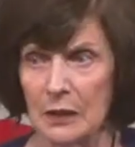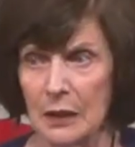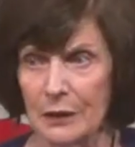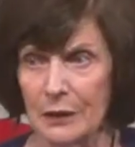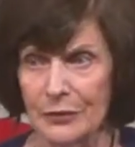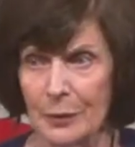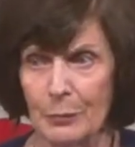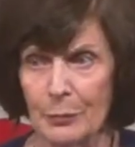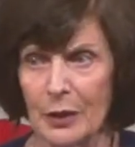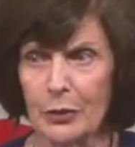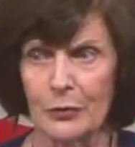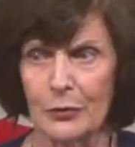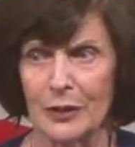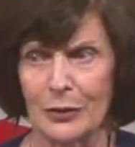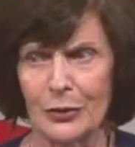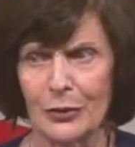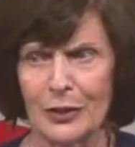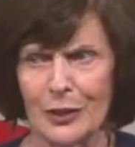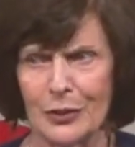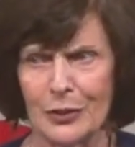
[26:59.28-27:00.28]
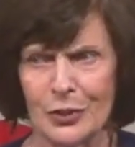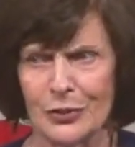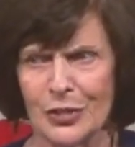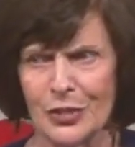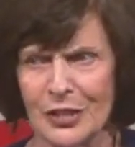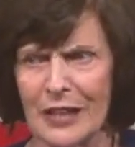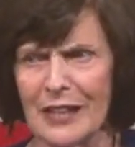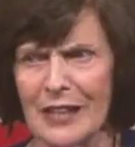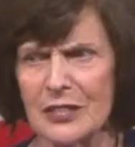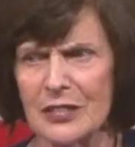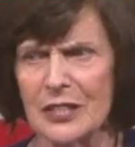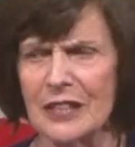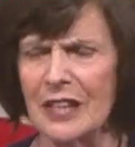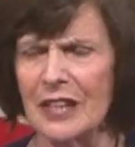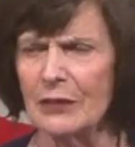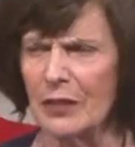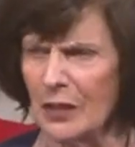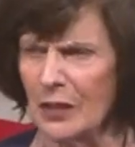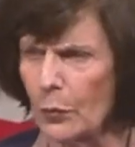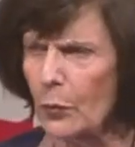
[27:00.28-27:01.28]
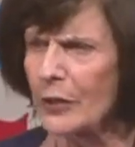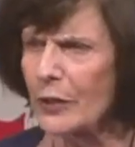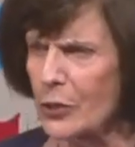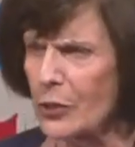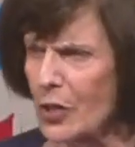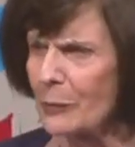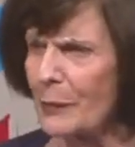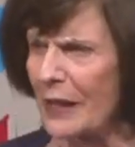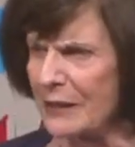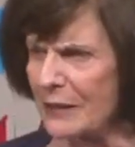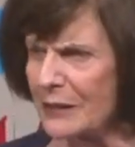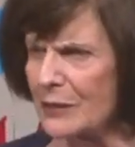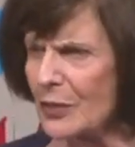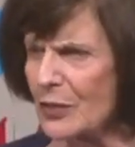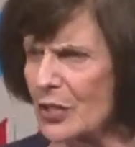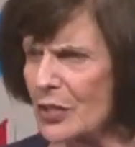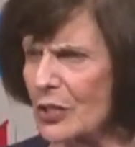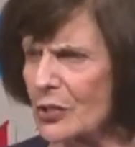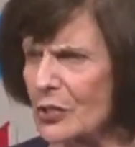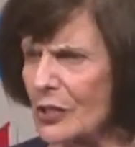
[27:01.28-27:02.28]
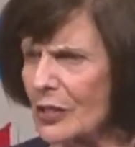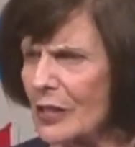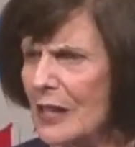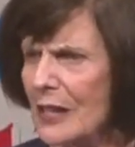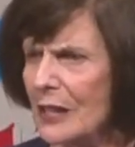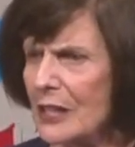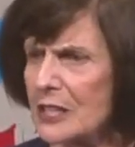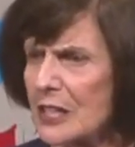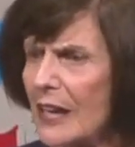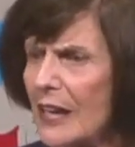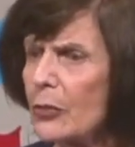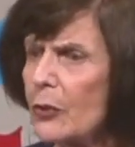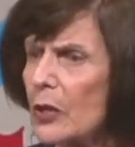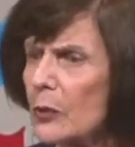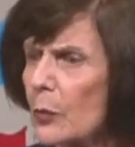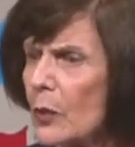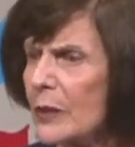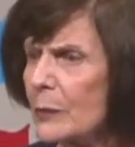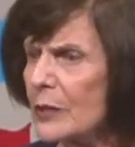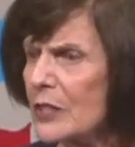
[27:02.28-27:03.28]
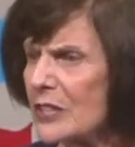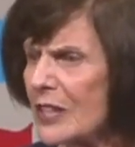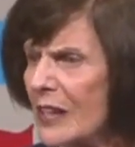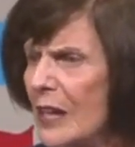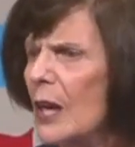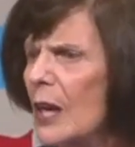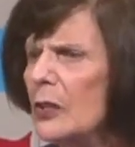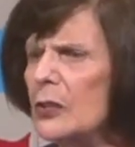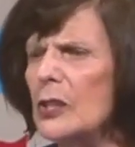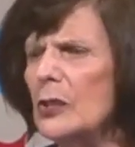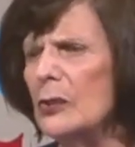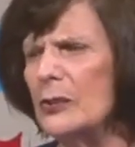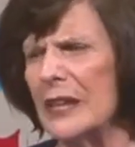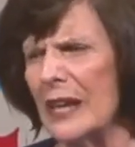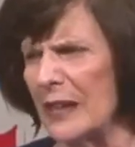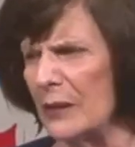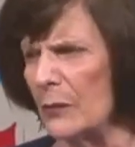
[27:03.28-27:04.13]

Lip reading: the mother, I thought I should say, I said, I think Roy should make that decision. Because I thought Roy would say, no, not